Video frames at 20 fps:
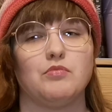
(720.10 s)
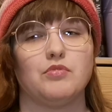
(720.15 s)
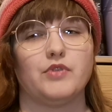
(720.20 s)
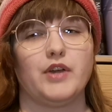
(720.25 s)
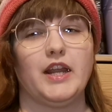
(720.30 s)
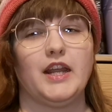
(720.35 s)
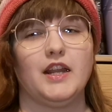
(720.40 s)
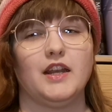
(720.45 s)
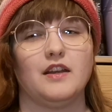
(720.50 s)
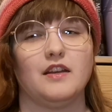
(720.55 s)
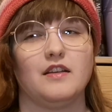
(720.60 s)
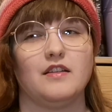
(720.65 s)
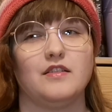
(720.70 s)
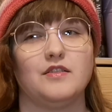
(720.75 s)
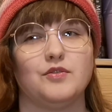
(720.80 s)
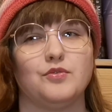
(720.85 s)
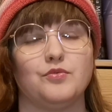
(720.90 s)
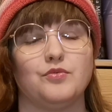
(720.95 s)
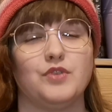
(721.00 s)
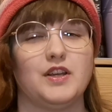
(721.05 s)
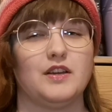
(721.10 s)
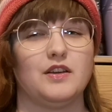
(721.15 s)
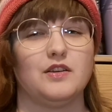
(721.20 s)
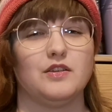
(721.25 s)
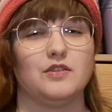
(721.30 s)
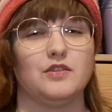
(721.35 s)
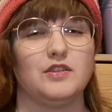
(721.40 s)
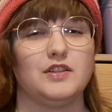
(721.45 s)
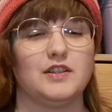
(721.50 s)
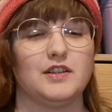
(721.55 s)
brain
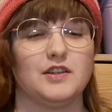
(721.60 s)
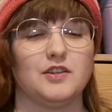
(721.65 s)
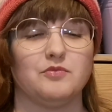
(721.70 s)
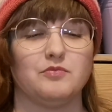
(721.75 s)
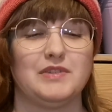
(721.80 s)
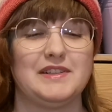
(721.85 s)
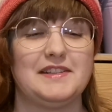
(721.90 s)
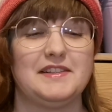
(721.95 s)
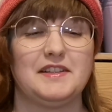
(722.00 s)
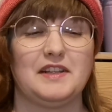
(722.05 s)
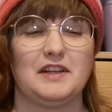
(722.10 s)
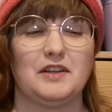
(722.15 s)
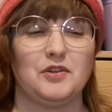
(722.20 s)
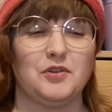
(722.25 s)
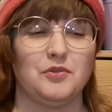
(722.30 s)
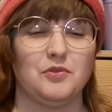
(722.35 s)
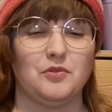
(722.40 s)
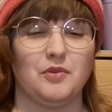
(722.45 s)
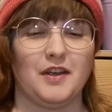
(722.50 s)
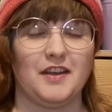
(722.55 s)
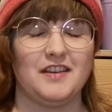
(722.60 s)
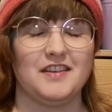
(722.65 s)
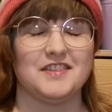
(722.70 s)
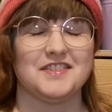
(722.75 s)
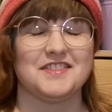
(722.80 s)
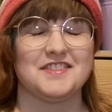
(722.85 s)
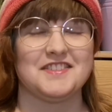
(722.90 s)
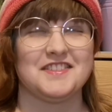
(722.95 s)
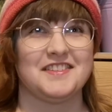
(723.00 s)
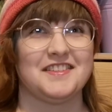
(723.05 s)
wrinkle in completely new
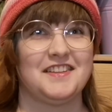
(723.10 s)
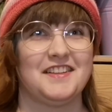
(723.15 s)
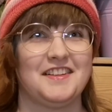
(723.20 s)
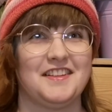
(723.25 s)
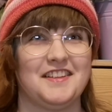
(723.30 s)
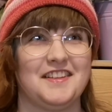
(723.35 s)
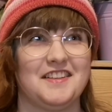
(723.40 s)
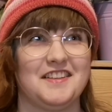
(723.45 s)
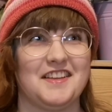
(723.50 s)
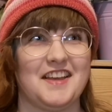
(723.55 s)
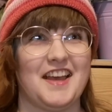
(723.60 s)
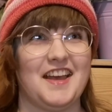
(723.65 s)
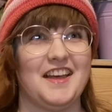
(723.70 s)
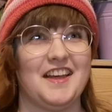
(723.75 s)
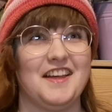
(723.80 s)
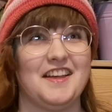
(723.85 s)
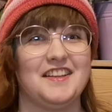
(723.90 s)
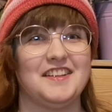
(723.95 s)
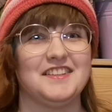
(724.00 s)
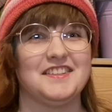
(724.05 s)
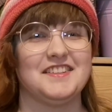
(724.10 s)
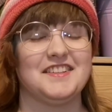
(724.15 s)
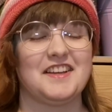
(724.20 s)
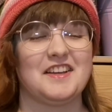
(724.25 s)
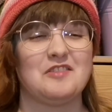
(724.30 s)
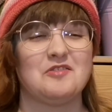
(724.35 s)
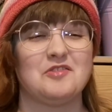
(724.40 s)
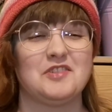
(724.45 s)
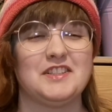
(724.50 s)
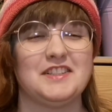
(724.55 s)
ways. And
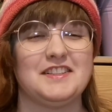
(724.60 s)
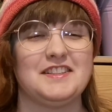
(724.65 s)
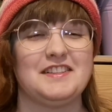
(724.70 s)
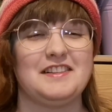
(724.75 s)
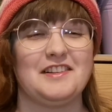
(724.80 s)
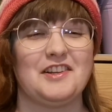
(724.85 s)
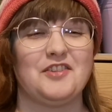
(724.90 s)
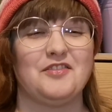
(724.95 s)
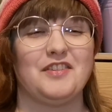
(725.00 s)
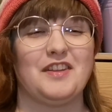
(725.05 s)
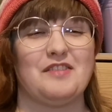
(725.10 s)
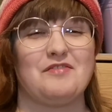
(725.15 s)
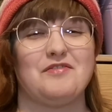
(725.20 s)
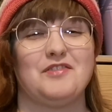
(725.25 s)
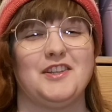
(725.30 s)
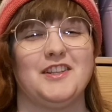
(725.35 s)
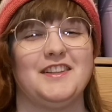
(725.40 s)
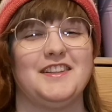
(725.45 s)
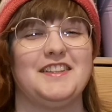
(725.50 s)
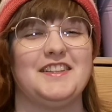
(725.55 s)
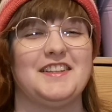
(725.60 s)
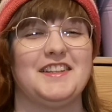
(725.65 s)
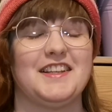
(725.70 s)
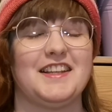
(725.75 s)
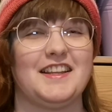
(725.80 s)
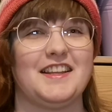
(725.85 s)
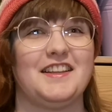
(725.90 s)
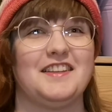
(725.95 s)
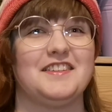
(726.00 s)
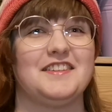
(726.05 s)
I really love that feeling,
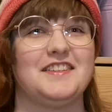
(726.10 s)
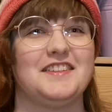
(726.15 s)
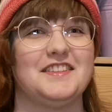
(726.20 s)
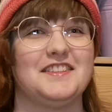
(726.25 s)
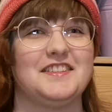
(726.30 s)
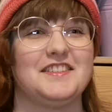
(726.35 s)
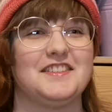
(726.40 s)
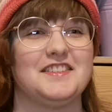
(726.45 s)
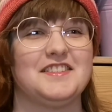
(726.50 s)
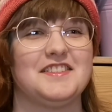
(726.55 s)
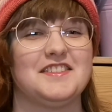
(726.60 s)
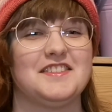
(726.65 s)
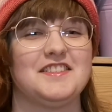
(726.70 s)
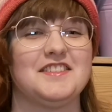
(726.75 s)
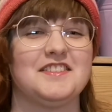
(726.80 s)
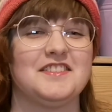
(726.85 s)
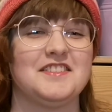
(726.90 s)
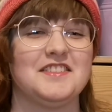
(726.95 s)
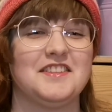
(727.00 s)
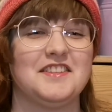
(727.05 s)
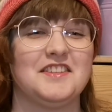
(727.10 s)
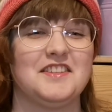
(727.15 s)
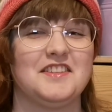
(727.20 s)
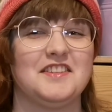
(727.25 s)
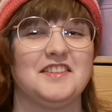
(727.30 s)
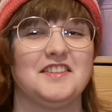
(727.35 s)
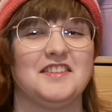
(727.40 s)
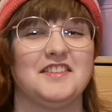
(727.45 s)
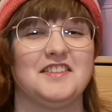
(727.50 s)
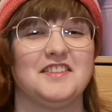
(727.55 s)
and it's
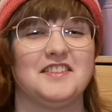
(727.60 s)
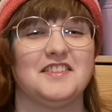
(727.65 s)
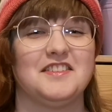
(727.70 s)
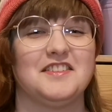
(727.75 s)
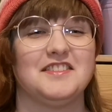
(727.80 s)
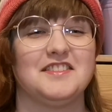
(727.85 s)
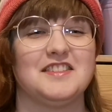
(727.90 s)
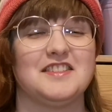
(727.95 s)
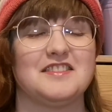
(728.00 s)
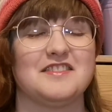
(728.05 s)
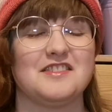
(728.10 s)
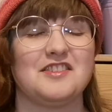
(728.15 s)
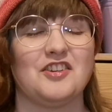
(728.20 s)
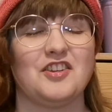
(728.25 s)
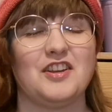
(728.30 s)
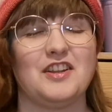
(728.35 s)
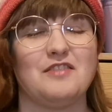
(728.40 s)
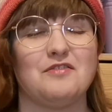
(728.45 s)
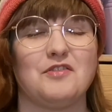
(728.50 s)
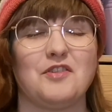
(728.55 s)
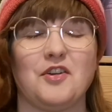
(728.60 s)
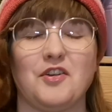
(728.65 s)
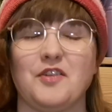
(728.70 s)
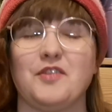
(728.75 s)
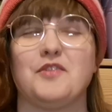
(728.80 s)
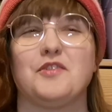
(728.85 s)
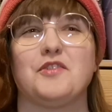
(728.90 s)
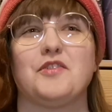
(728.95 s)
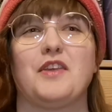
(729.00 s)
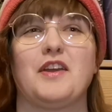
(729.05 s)
not every
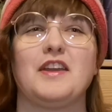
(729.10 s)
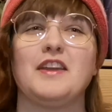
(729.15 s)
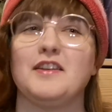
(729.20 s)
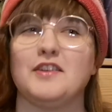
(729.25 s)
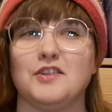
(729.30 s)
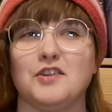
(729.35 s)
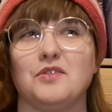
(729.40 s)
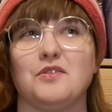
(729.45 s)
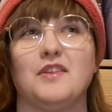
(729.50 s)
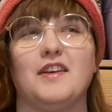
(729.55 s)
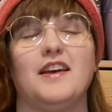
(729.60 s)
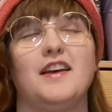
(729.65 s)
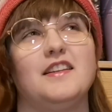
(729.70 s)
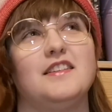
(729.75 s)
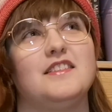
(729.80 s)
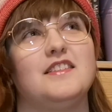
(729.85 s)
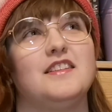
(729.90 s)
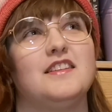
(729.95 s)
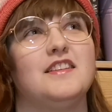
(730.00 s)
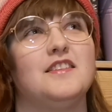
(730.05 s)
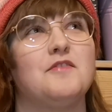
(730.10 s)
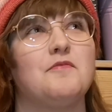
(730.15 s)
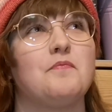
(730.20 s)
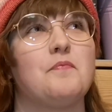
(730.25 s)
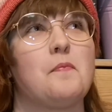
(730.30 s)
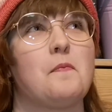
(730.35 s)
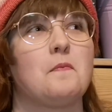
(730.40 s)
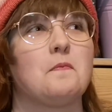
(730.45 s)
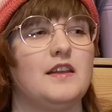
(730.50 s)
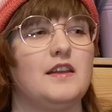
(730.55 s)
author that can do that.
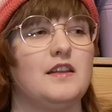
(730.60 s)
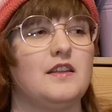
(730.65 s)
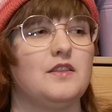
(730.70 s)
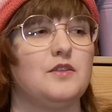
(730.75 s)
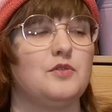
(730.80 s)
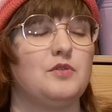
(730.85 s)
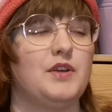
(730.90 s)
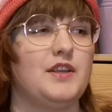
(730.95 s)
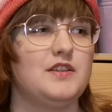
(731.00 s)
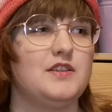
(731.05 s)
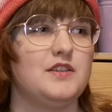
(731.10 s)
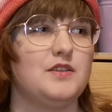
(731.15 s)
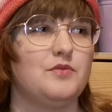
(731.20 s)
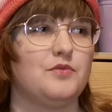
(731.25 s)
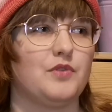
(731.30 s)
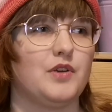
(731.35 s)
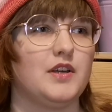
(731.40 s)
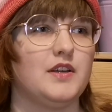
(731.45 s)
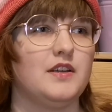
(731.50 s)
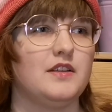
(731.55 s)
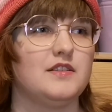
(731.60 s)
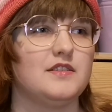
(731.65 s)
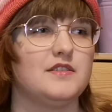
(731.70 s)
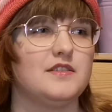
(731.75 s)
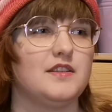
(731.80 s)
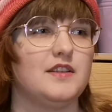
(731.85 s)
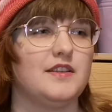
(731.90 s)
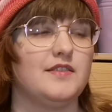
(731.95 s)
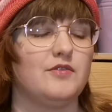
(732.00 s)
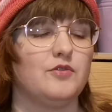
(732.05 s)
Like, the way she
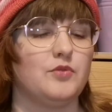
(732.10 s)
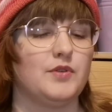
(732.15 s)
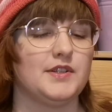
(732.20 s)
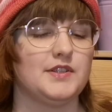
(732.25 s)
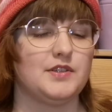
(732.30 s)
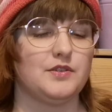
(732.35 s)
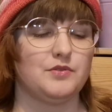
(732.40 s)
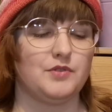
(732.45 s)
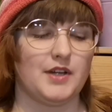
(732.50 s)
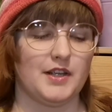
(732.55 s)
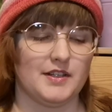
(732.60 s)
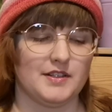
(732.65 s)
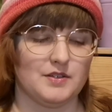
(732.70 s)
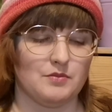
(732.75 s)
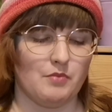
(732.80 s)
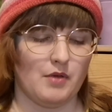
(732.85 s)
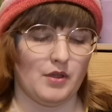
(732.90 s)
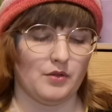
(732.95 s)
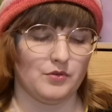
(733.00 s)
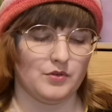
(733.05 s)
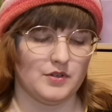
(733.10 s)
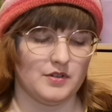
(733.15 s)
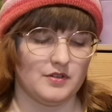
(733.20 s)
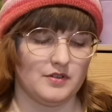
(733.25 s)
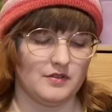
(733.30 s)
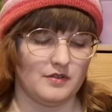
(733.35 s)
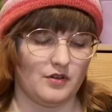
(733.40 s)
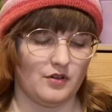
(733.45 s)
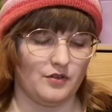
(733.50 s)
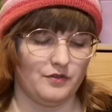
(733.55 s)
writes, even when she writes
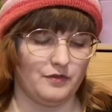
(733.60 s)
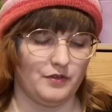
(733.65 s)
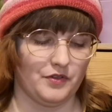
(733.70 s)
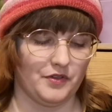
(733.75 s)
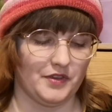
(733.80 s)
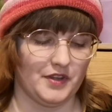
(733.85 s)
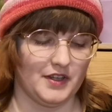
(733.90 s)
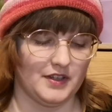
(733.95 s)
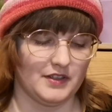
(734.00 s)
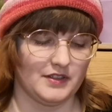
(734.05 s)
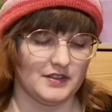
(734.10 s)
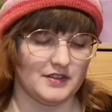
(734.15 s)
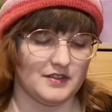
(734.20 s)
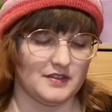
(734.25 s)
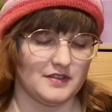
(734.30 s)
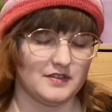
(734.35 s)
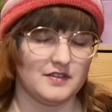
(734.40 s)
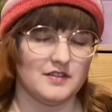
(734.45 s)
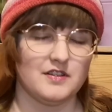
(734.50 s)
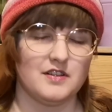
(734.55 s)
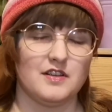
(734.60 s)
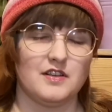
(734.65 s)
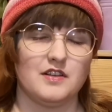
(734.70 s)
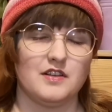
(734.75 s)
about awful things,